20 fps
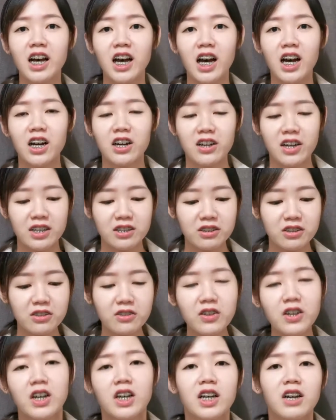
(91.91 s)
Alright, so
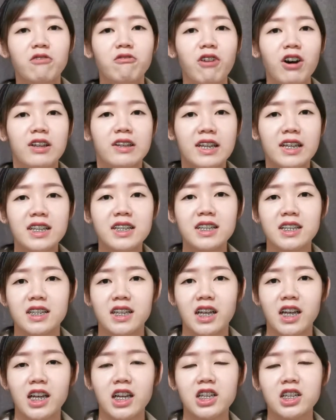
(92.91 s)
for this
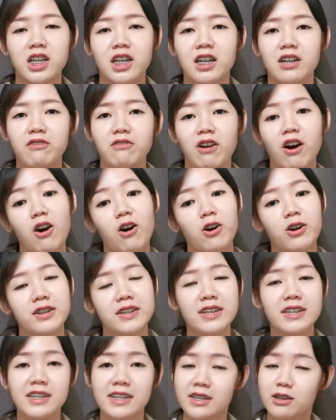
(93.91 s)
stage, or
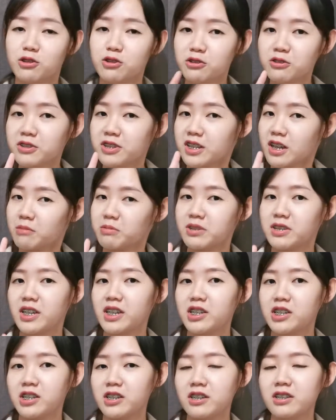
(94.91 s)
these 2
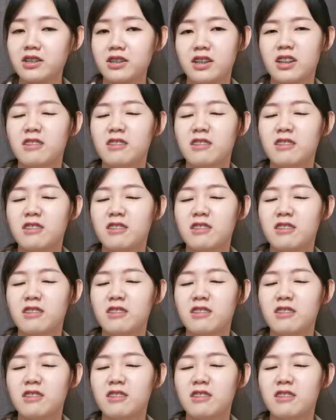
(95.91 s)
sub-stages,